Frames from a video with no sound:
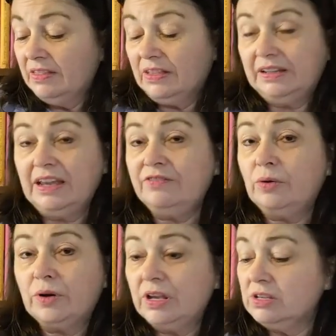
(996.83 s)
the late
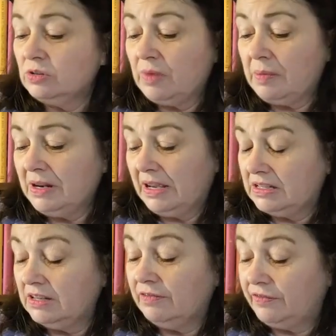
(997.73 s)
40s or maybe
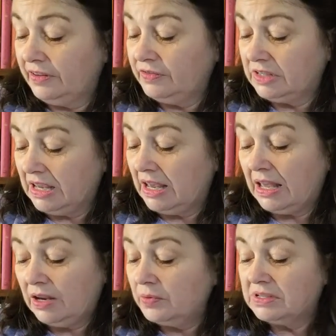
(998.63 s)
1950,
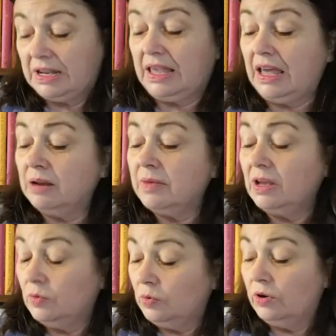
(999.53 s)
and it was an
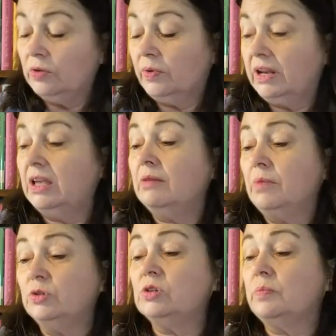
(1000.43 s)
Academy Award-winning
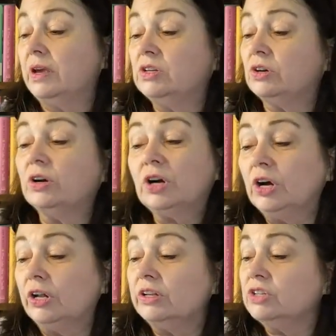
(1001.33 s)
motion picture
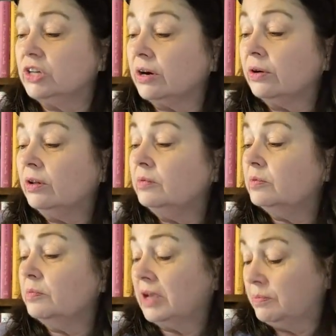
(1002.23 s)
called Gerald
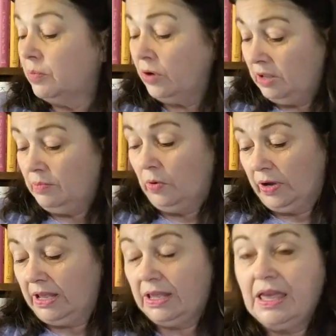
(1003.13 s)
McBoing
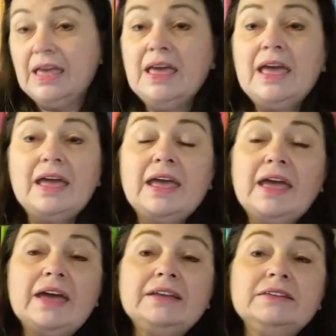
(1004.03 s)
Boing.
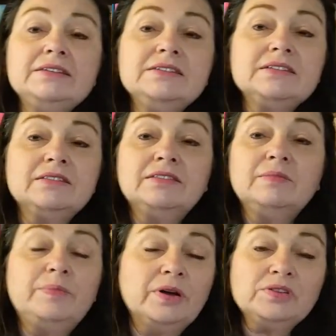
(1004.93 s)
And
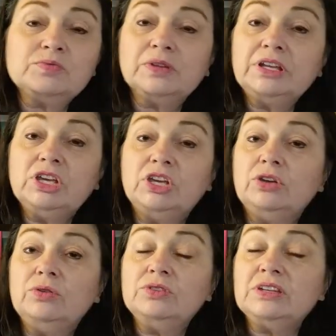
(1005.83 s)
the book is really
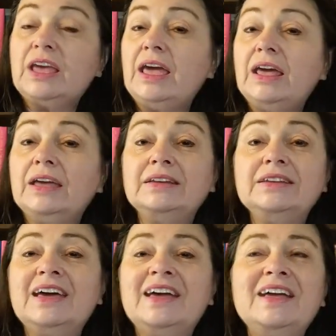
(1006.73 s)
cute,
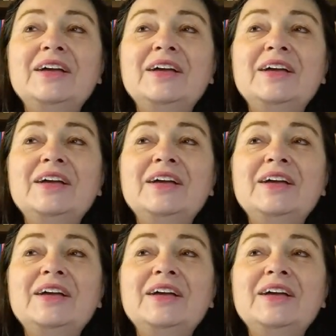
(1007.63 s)
and